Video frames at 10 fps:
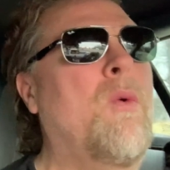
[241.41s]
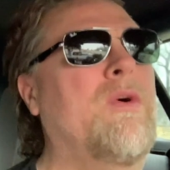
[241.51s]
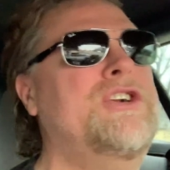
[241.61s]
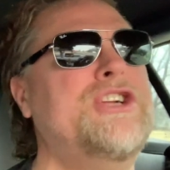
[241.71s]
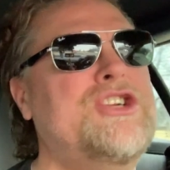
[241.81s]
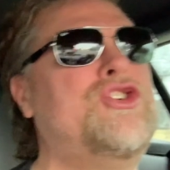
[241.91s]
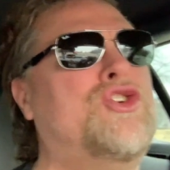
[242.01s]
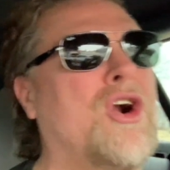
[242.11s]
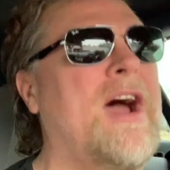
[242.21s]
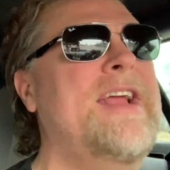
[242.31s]
We're just
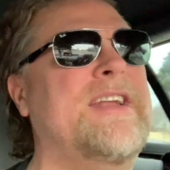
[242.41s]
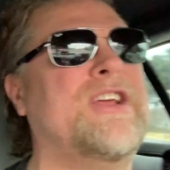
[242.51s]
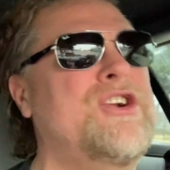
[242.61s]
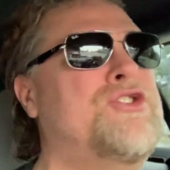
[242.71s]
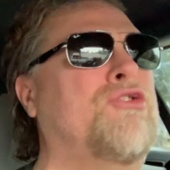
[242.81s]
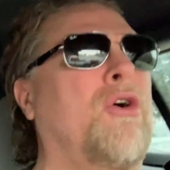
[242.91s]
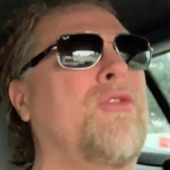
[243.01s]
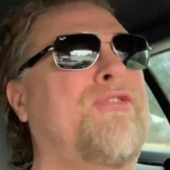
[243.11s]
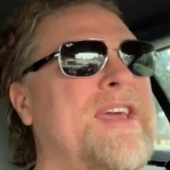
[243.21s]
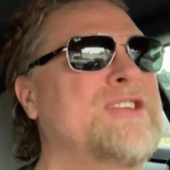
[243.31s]
trying to
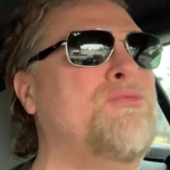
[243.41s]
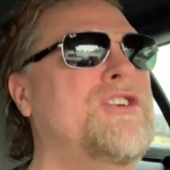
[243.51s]
control things.